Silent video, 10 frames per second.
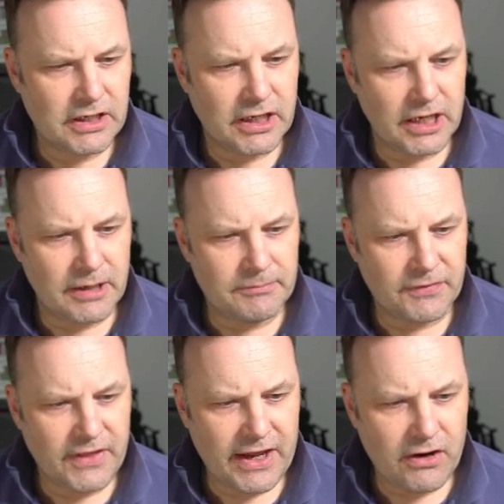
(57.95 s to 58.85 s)

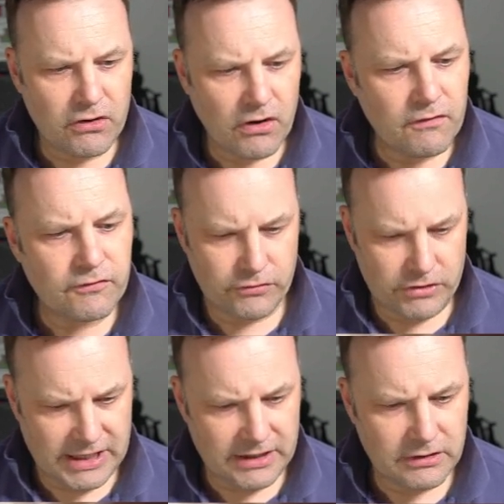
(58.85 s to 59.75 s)
They are
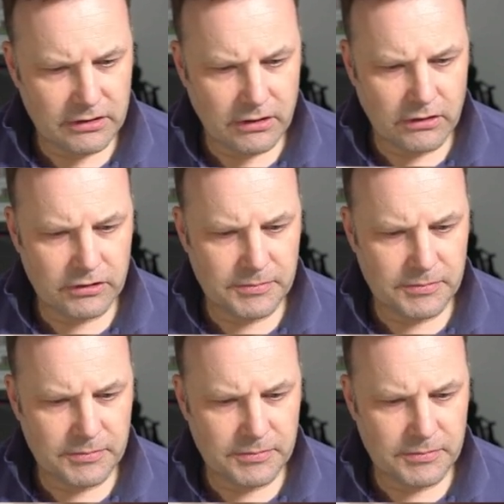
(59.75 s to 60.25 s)
offering on a